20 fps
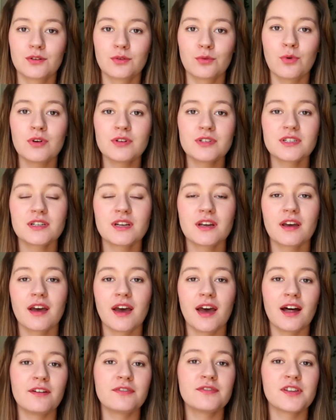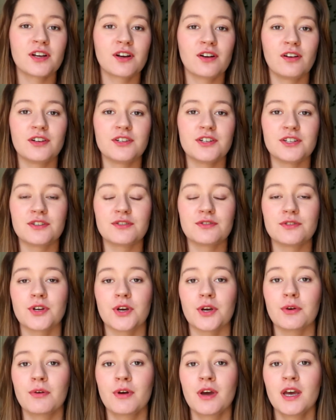What health psychologists
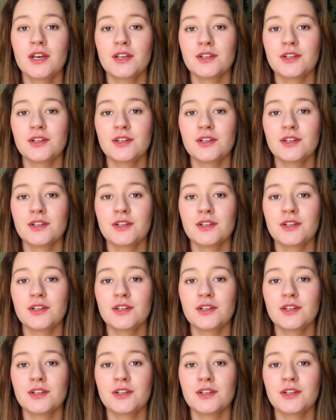do?